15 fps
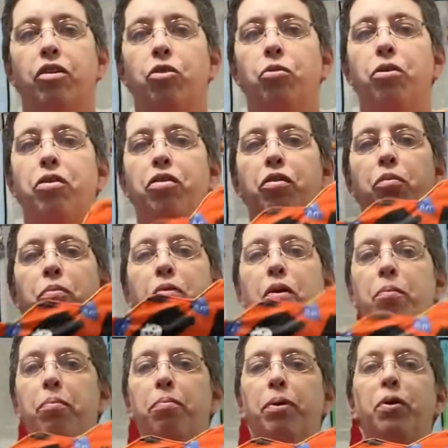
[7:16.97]
with some
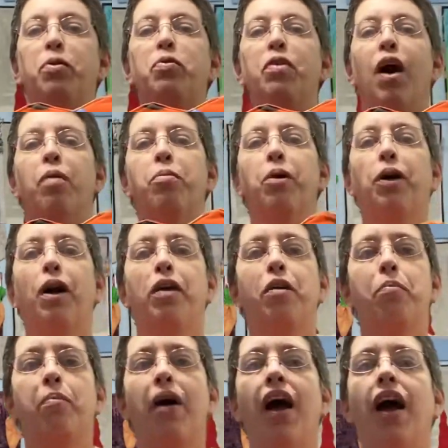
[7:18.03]
boo fabric on the
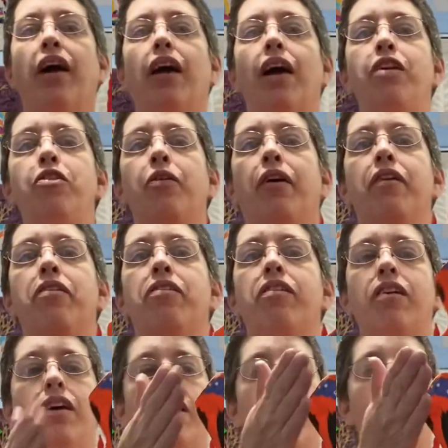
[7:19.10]
back, and you can
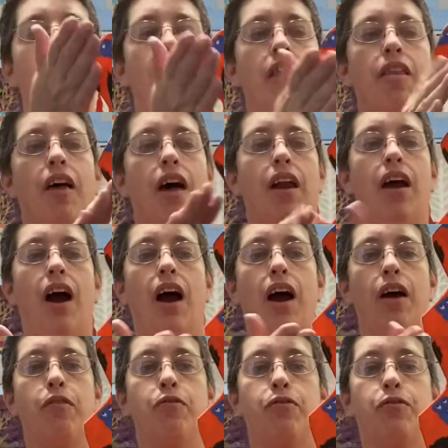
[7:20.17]
see that
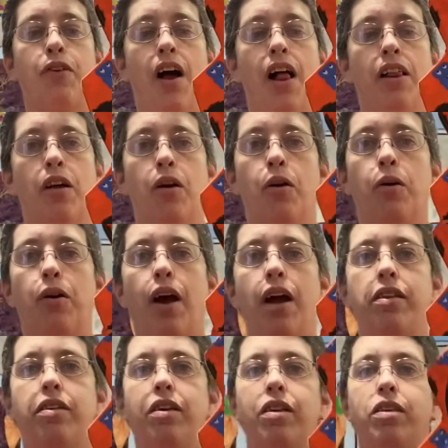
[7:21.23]
I
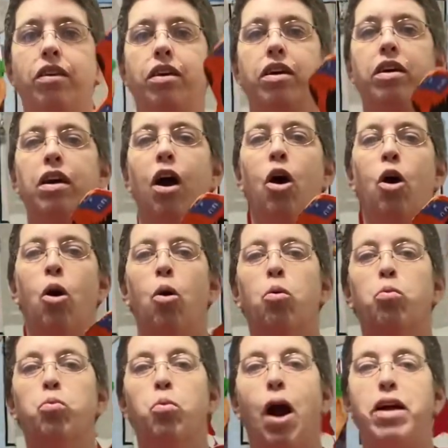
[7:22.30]
did the
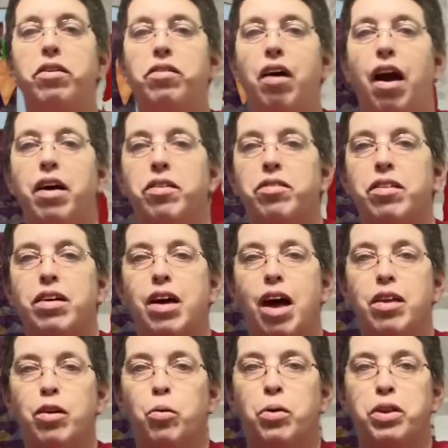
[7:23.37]
right sides
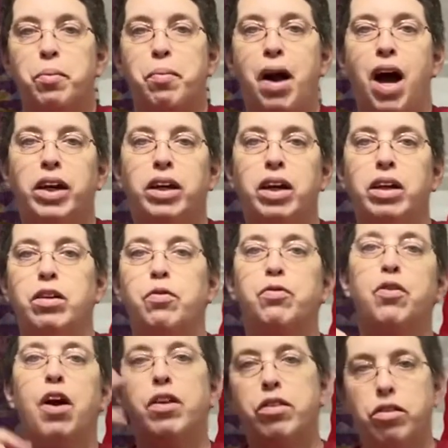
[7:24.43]
together with the backing in the
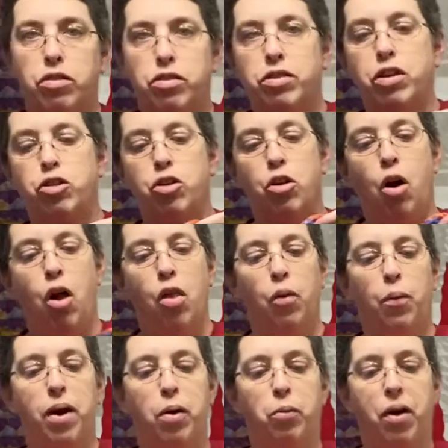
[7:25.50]
front, stitch it all the
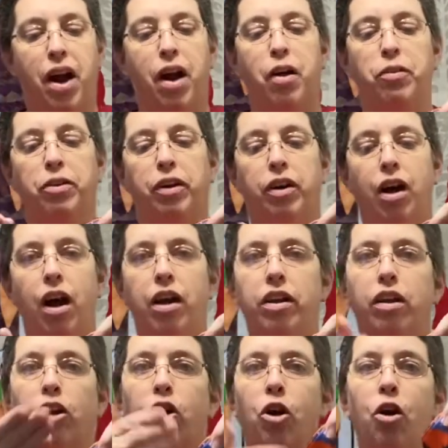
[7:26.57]
way around, cut in
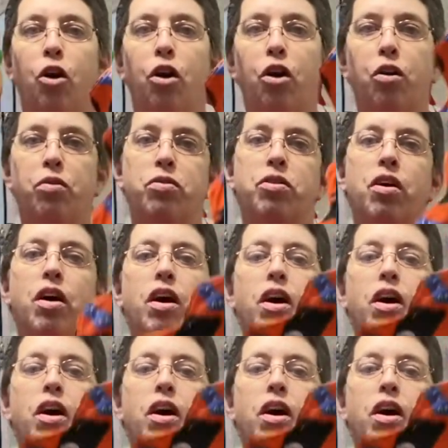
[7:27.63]
the curves,